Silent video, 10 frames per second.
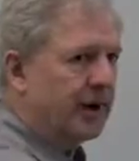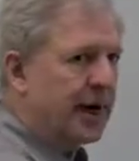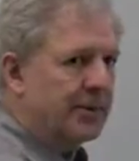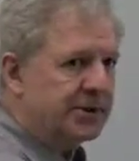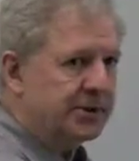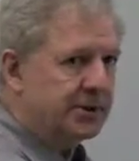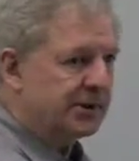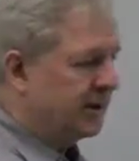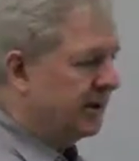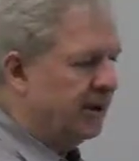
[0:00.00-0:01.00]

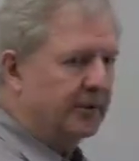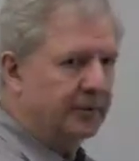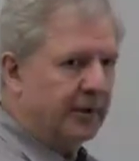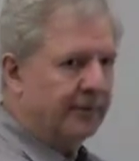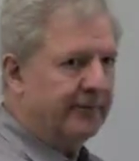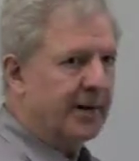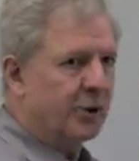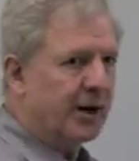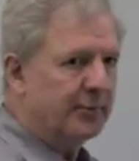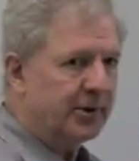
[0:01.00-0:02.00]
opposite uh,
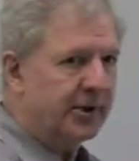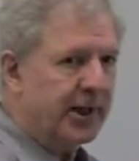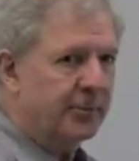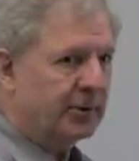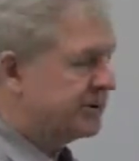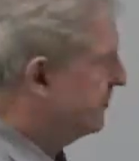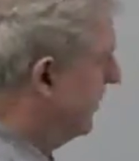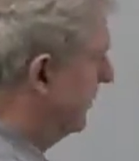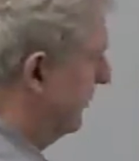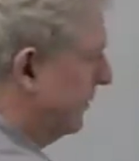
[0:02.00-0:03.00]
fiber optic cables,
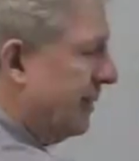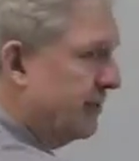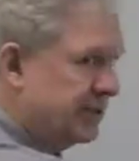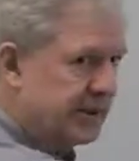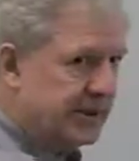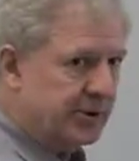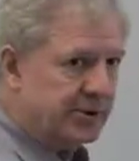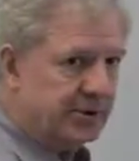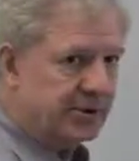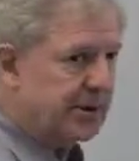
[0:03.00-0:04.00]
but for
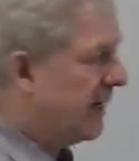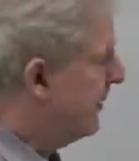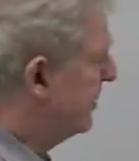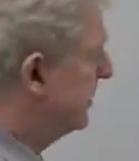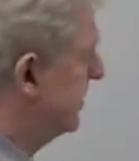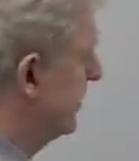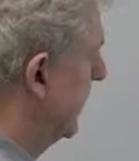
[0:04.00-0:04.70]
representation, say opposite